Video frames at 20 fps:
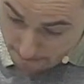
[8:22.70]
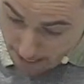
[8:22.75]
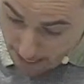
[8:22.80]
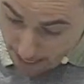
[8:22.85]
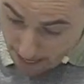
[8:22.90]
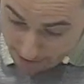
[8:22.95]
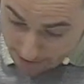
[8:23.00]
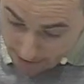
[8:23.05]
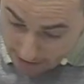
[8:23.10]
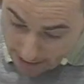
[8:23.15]

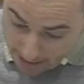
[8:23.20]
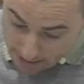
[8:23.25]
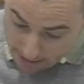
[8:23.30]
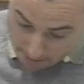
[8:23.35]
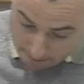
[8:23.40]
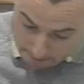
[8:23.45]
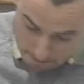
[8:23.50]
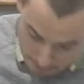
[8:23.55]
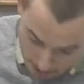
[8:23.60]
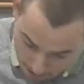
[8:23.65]
And
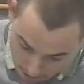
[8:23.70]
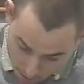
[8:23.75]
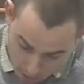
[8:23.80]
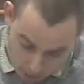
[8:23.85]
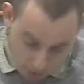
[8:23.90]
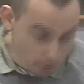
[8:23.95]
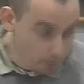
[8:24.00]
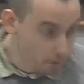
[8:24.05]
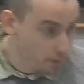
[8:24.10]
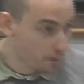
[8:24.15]
these
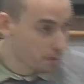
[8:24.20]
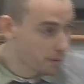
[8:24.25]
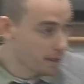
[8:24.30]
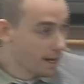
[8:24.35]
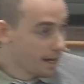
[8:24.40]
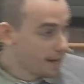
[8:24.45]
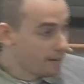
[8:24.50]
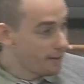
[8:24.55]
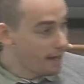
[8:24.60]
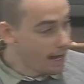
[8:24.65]
miracles,
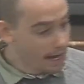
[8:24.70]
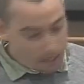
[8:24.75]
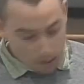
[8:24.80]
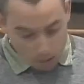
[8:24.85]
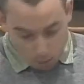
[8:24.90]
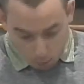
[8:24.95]
they